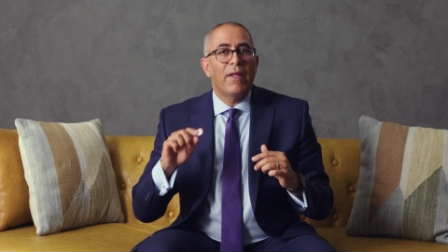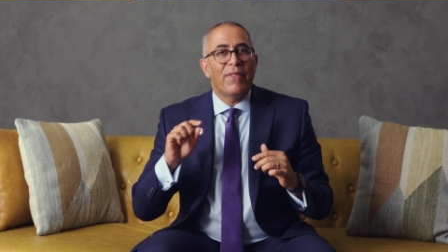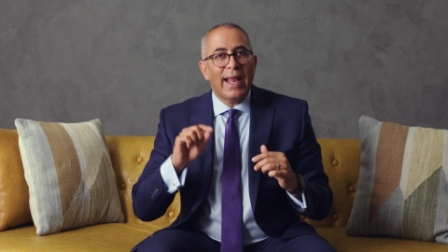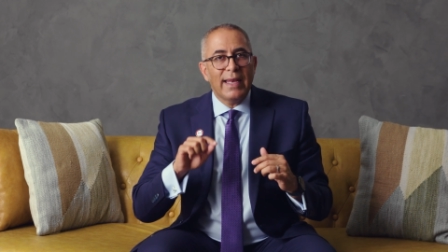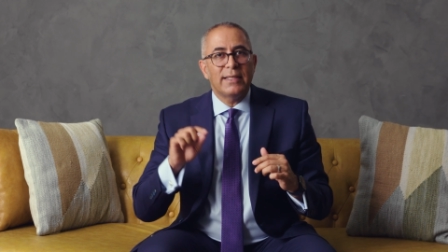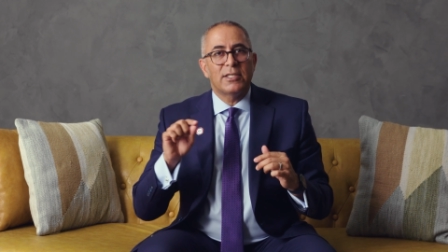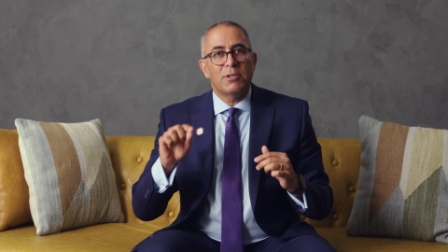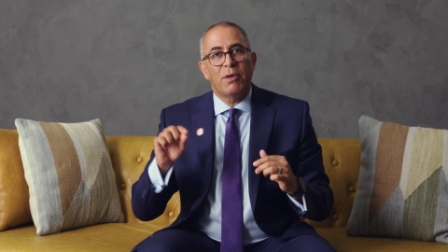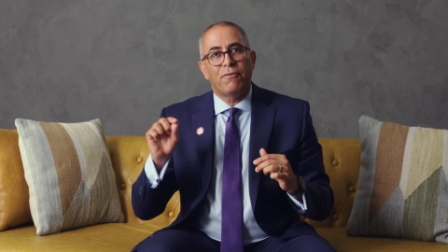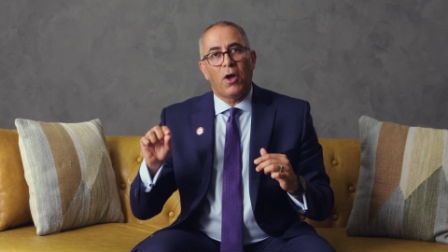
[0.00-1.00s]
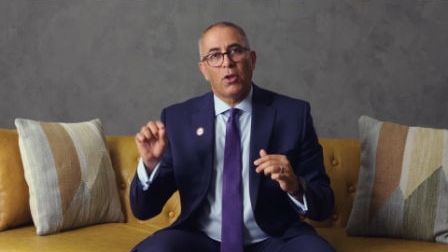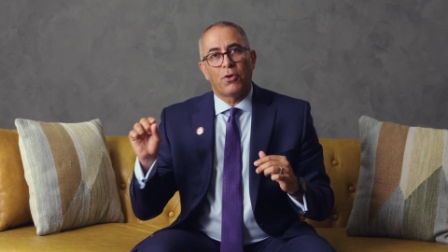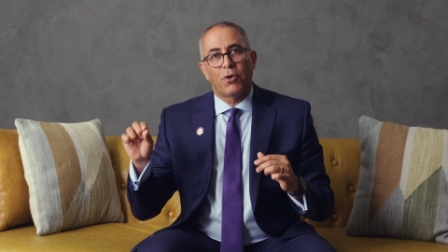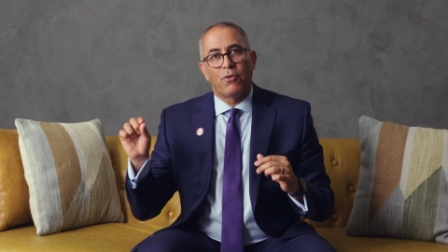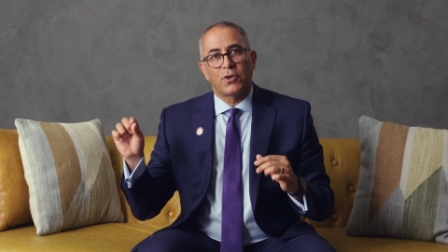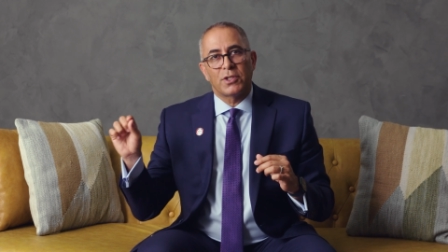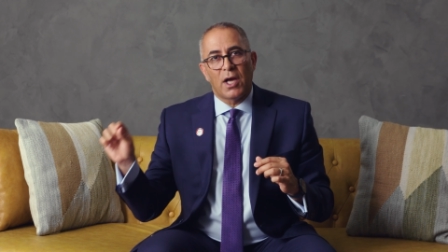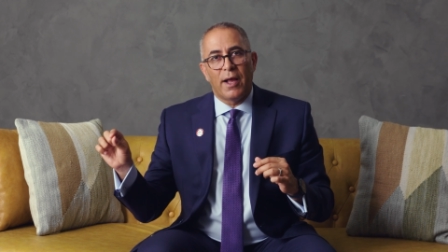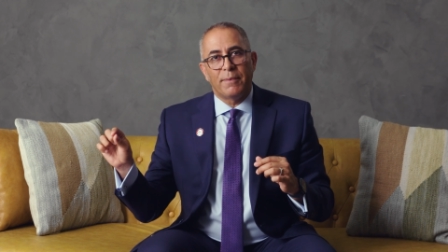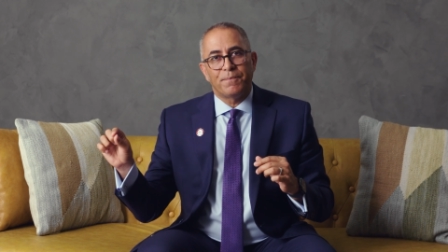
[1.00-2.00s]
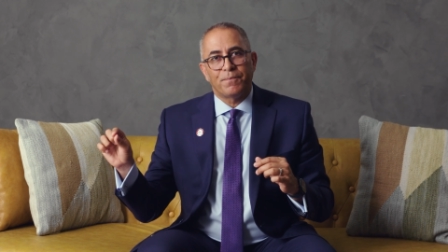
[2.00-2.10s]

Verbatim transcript: That needs to be followed over time.